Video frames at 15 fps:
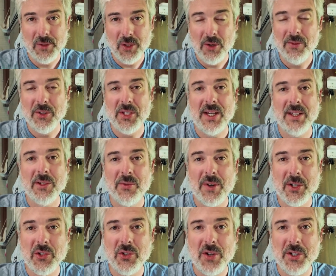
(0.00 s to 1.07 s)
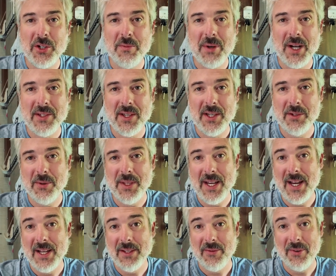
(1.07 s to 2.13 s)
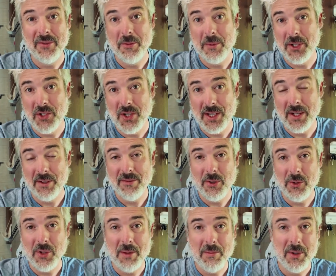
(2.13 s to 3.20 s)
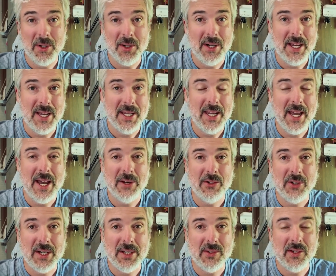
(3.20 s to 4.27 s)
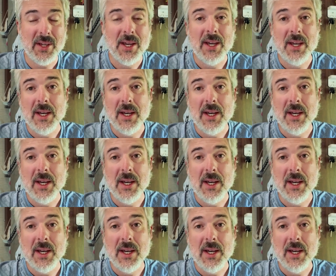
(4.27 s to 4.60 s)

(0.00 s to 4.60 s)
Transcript: overzealous registration process where they ask for information like your phone number and address.